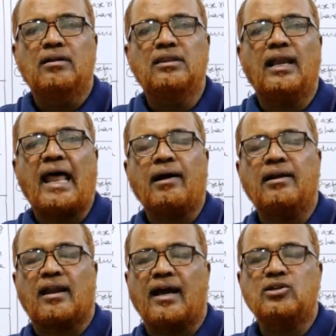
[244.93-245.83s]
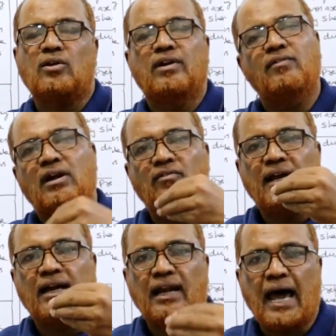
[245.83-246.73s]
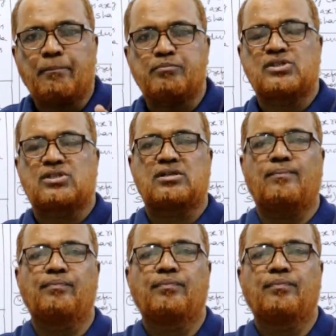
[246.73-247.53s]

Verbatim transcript: The right of dividend will get lapsed.